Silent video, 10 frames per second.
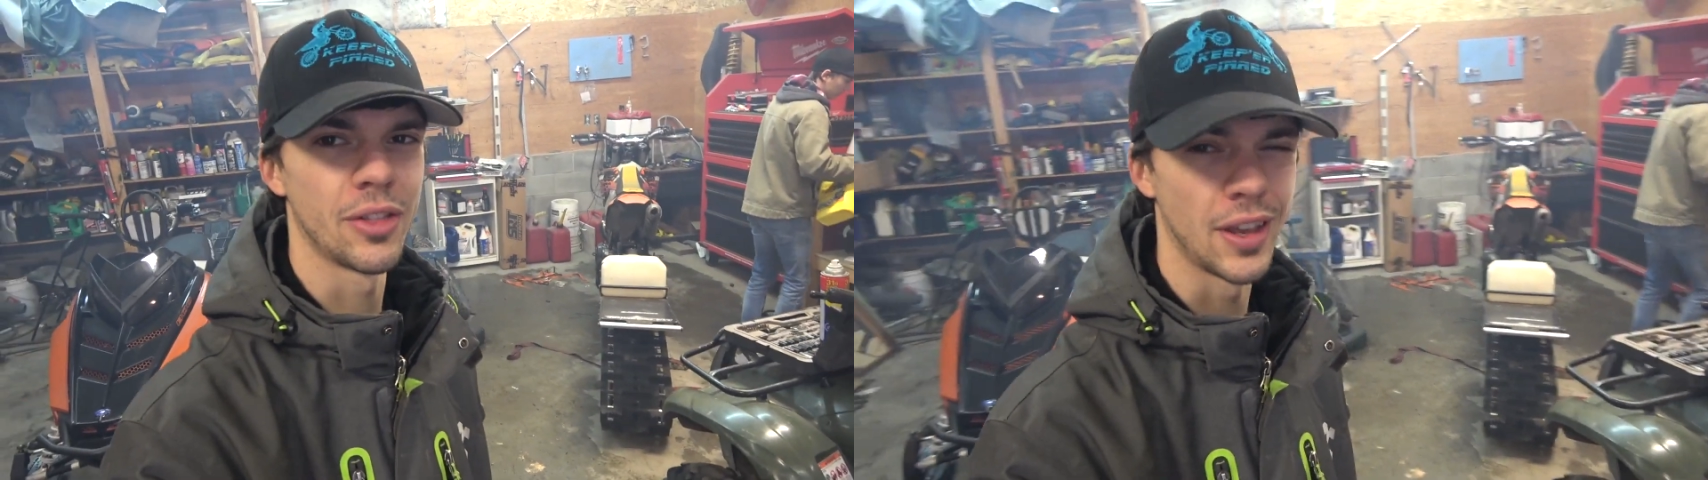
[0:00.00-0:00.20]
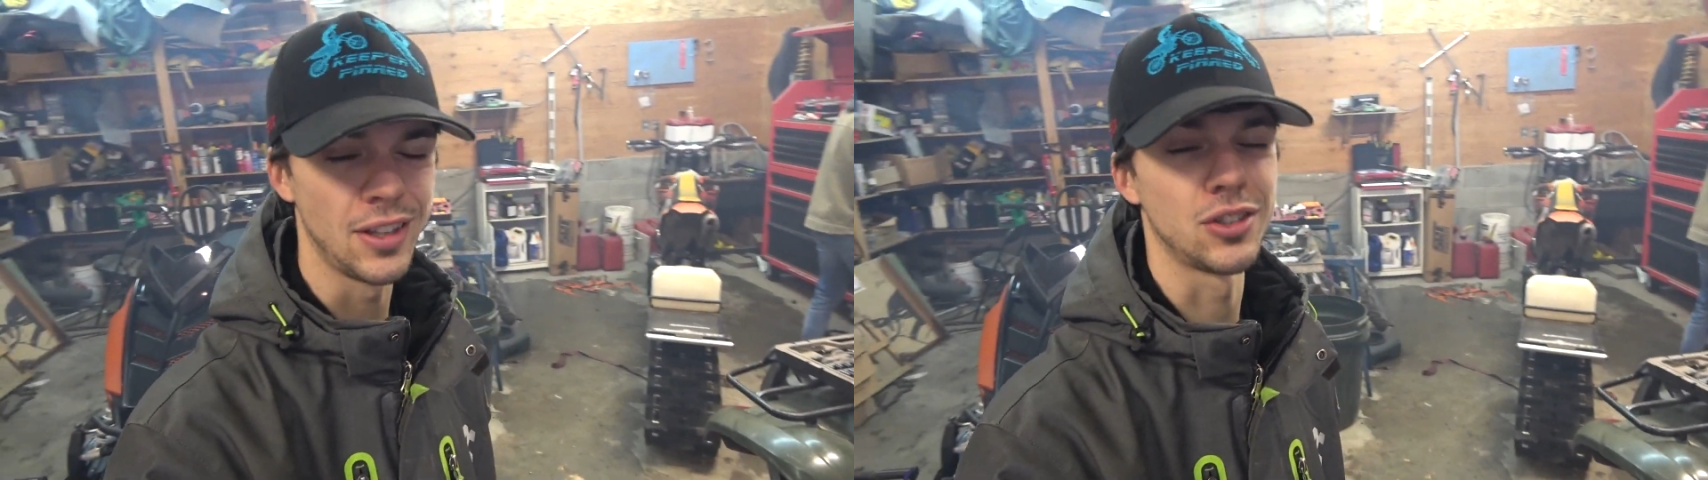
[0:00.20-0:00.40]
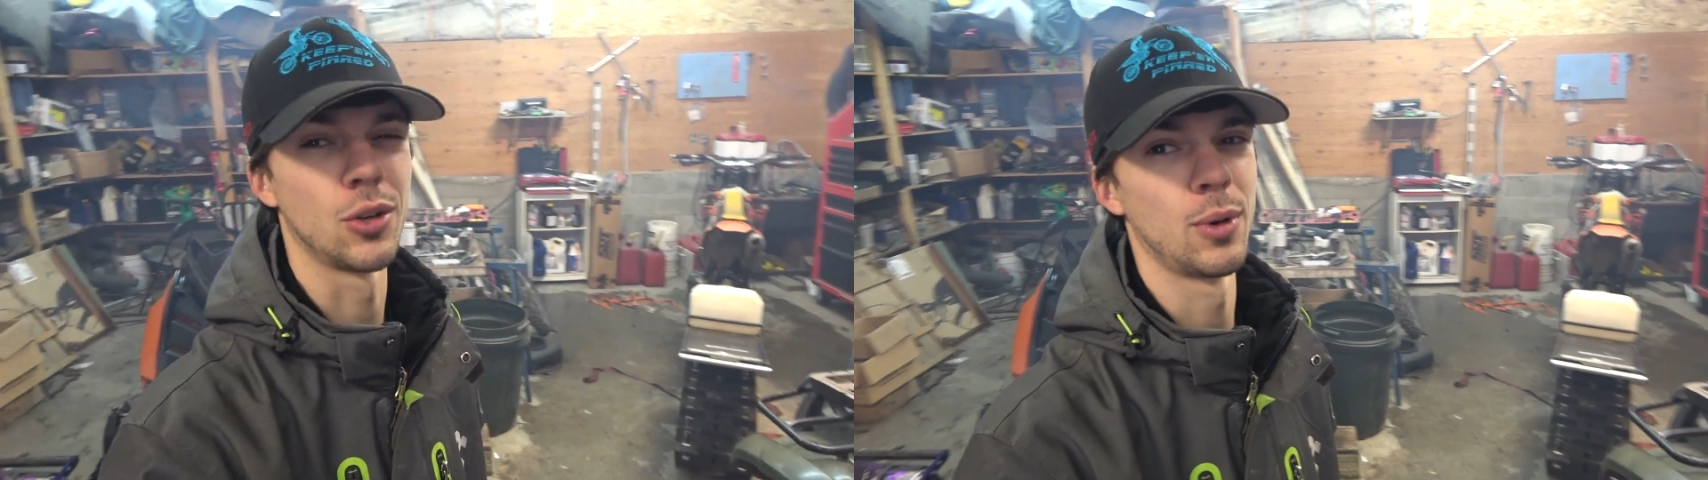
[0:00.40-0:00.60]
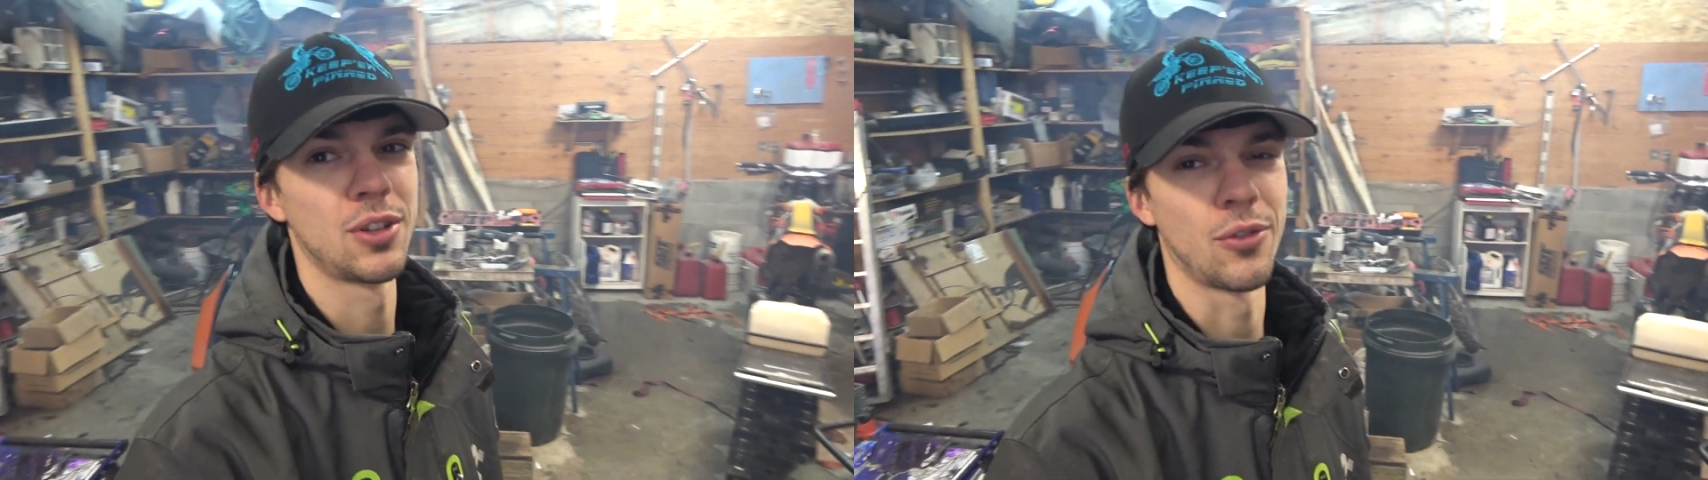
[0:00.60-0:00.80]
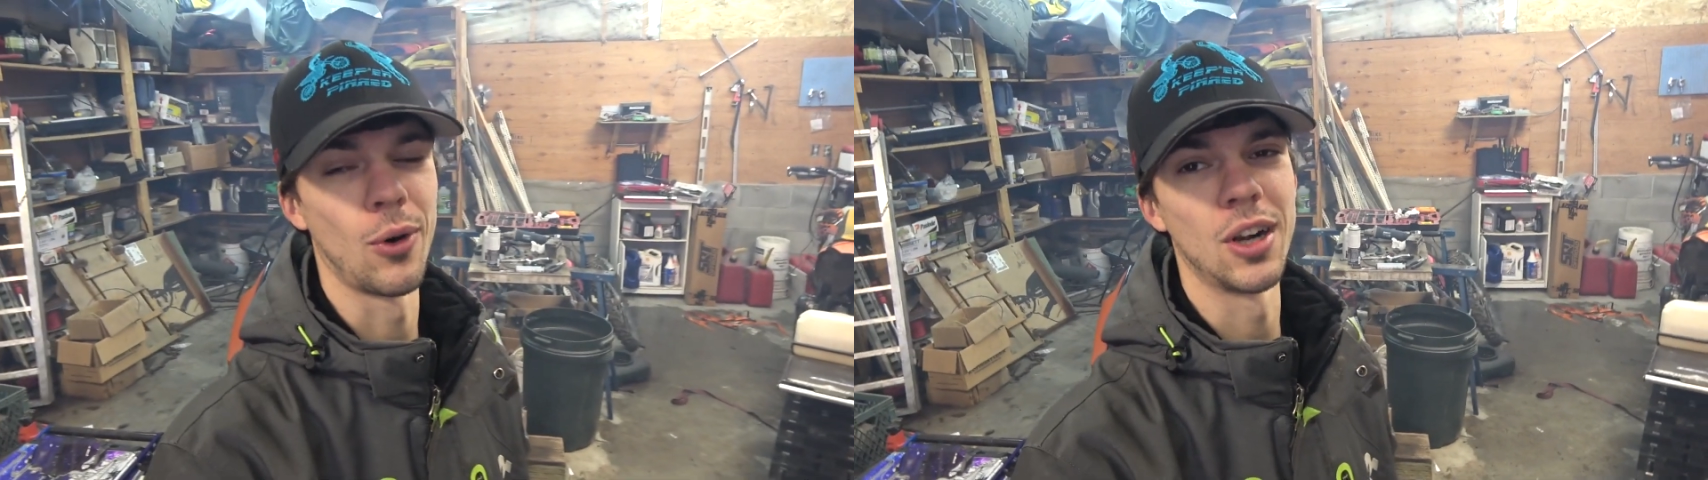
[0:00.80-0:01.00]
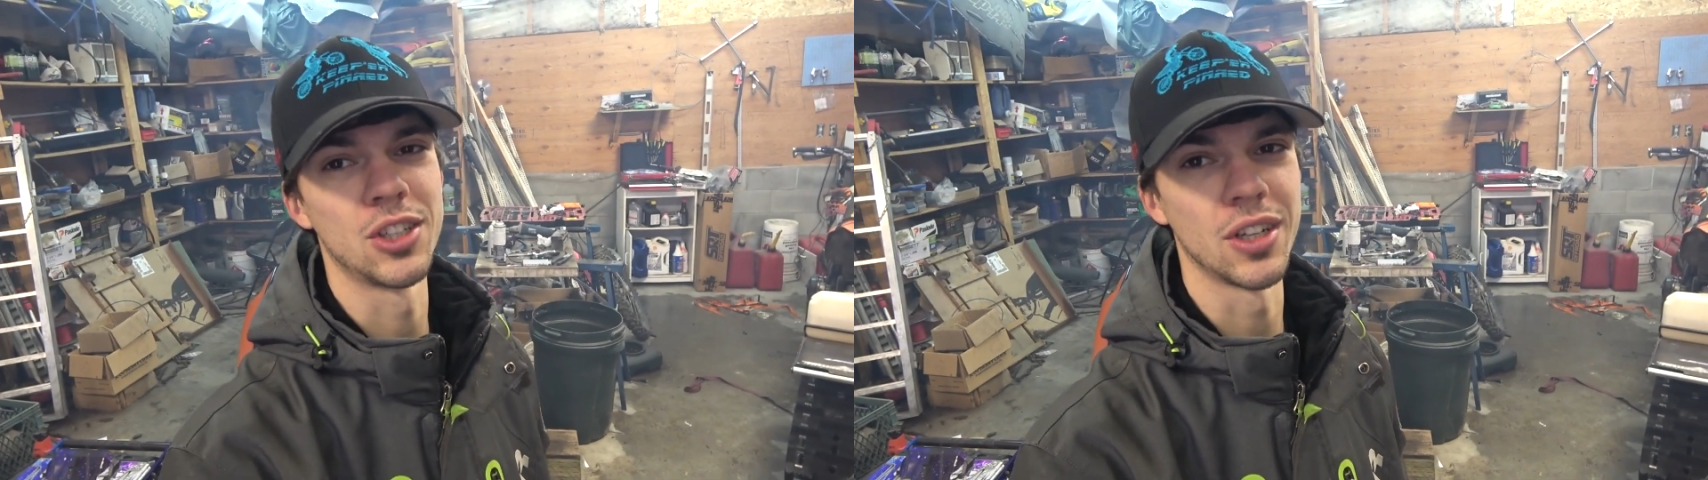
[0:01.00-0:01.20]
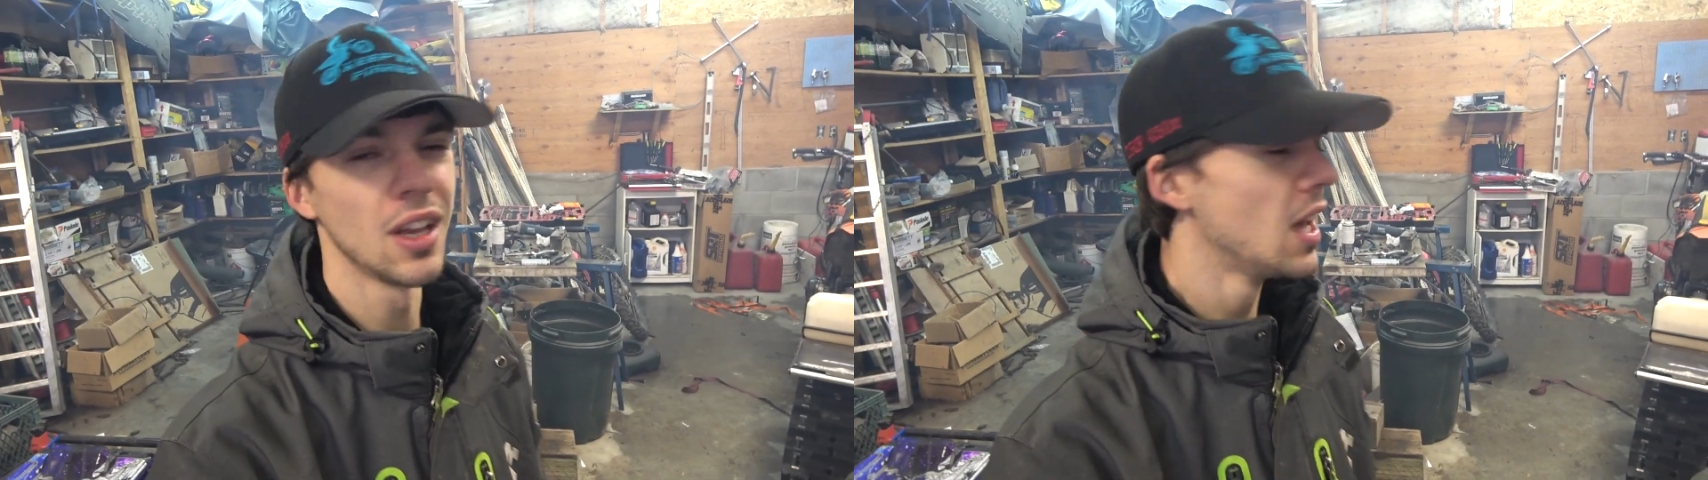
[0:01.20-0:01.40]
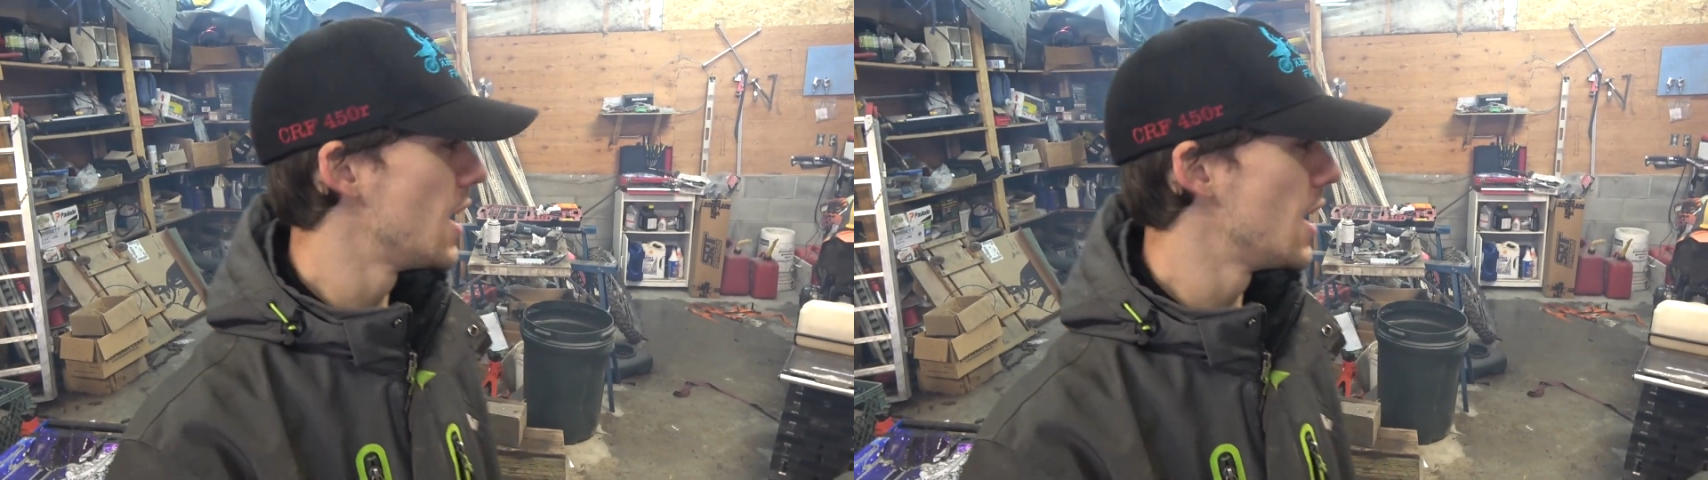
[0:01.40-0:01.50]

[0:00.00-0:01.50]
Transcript: thank you so much for watching.